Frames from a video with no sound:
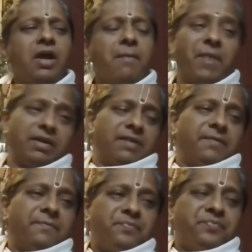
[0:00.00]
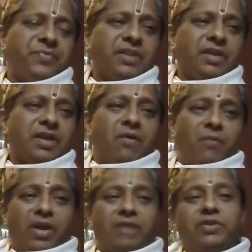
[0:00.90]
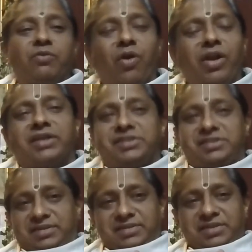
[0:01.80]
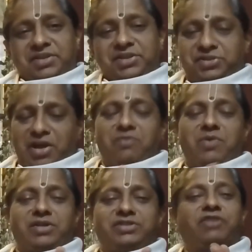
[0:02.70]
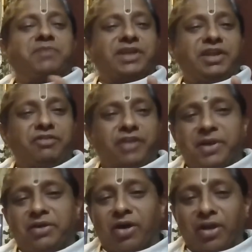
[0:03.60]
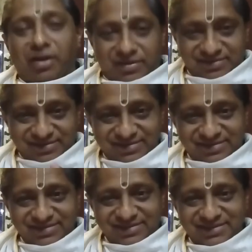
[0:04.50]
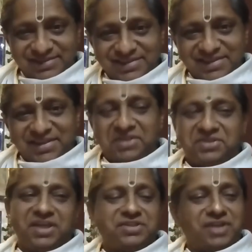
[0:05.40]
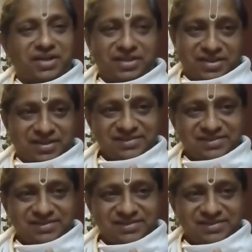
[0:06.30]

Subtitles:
But one of the oldest stalwarts of Bhajan, if I may call, is Sage Narada,